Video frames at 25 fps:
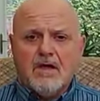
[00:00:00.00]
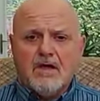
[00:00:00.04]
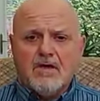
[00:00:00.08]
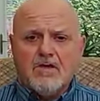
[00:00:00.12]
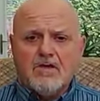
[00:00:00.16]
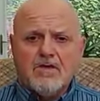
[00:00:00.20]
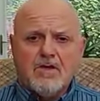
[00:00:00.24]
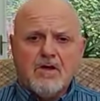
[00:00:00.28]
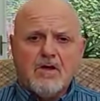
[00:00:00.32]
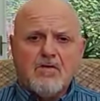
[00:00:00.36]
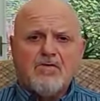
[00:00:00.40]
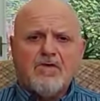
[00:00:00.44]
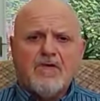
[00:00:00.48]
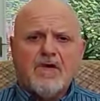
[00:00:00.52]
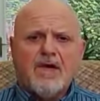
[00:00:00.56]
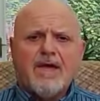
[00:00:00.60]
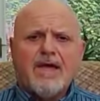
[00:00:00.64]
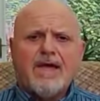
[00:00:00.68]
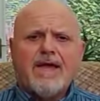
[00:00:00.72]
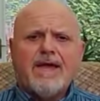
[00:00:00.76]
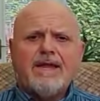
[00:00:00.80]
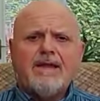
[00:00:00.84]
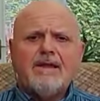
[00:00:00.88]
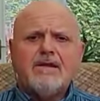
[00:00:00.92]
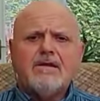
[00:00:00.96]
showed their
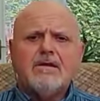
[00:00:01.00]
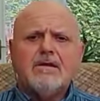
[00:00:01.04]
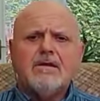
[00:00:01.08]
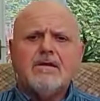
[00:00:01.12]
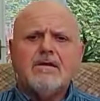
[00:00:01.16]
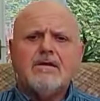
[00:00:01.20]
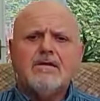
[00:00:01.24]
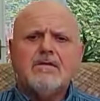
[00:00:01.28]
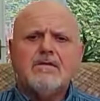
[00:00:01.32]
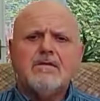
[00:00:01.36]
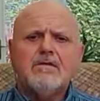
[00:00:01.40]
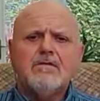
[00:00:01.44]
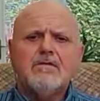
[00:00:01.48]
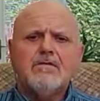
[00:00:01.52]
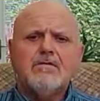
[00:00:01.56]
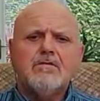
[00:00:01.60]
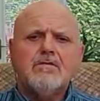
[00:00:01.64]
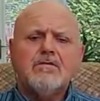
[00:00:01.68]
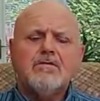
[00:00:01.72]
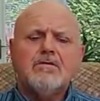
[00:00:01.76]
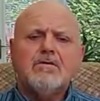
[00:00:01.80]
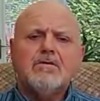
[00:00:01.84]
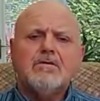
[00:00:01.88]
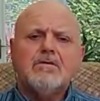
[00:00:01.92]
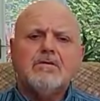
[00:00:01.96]
hand
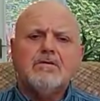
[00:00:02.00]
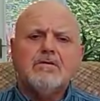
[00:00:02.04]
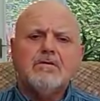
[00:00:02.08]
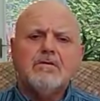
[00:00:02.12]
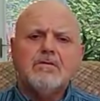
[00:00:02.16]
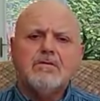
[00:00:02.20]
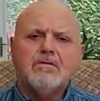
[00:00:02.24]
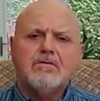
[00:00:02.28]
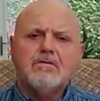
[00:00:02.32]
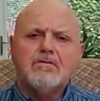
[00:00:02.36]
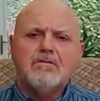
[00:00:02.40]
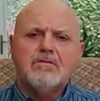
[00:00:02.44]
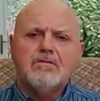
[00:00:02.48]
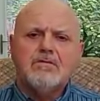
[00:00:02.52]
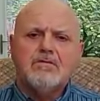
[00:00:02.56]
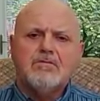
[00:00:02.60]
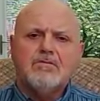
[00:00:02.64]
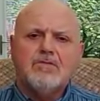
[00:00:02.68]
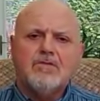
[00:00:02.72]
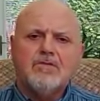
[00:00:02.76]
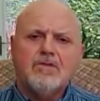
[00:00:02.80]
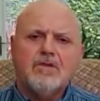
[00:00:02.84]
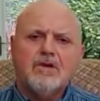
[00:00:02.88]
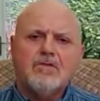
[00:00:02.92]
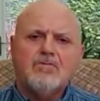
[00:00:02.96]
to
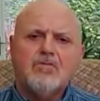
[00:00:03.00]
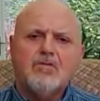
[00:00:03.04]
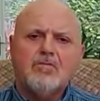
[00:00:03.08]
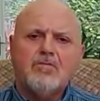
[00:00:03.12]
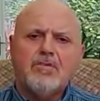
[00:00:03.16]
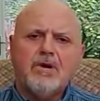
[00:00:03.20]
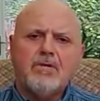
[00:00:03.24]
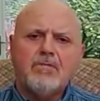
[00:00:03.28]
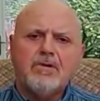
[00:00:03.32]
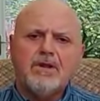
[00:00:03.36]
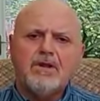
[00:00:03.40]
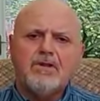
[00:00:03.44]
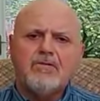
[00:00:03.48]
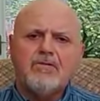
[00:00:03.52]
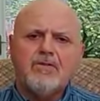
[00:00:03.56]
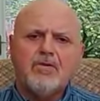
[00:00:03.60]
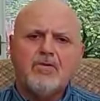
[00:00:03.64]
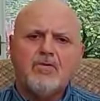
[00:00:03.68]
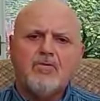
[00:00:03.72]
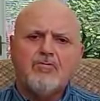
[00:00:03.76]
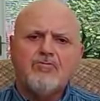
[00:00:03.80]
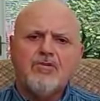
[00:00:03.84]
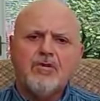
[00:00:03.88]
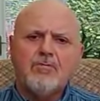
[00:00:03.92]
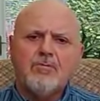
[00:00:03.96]
the general public, the
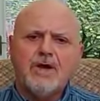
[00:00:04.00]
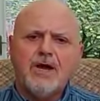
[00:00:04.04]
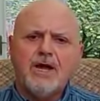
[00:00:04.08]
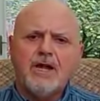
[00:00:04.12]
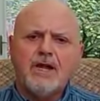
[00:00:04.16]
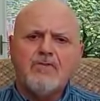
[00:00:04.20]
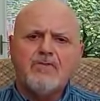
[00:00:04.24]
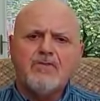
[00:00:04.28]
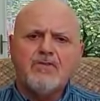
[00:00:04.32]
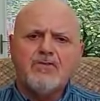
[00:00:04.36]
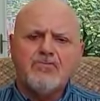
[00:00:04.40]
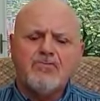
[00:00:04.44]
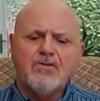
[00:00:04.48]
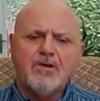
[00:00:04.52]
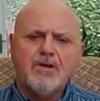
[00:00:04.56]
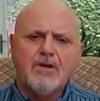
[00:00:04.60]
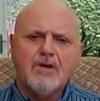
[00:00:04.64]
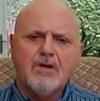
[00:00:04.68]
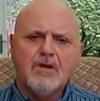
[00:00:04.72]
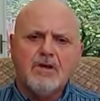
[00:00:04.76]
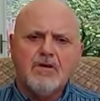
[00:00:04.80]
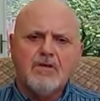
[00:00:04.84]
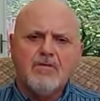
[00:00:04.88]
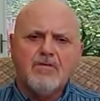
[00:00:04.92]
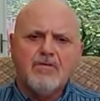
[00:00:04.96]
ordinary man in the street
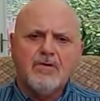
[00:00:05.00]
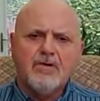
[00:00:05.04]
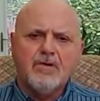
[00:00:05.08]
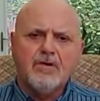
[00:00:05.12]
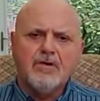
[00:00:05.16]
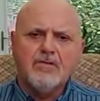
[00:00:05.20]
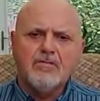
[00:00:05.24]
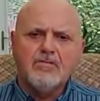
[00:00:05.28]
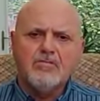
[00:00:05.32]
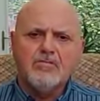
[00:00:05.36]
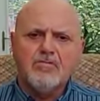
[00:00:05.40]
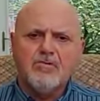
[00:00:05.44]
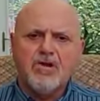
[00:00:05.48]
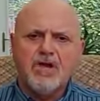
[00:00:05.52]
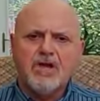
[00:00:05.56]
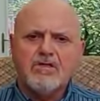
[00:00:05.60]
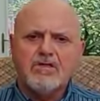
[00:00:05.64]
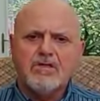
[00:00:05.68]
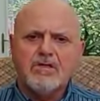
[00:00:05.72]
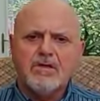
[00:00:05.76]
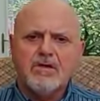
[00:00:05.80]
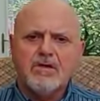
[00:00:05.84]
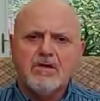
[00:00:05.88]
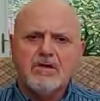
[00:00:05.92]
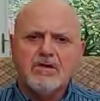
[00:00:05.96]
over
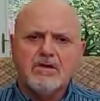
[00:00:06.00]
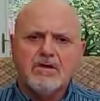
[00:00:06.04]
Brexit